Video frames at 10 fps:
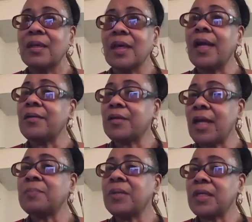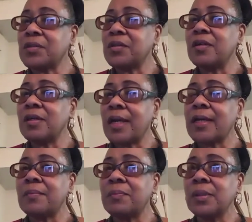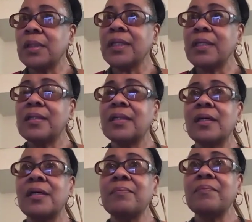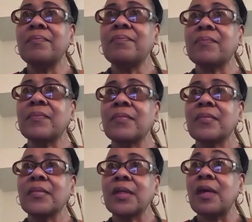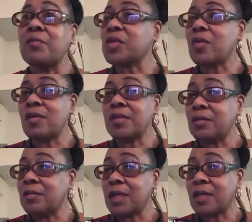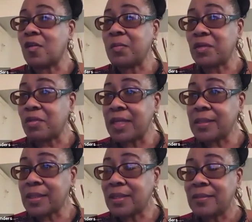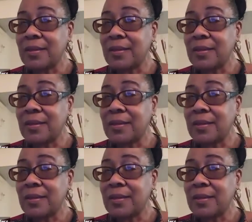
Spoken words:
I got picked on, I got bullied. I was called, they called me crazy.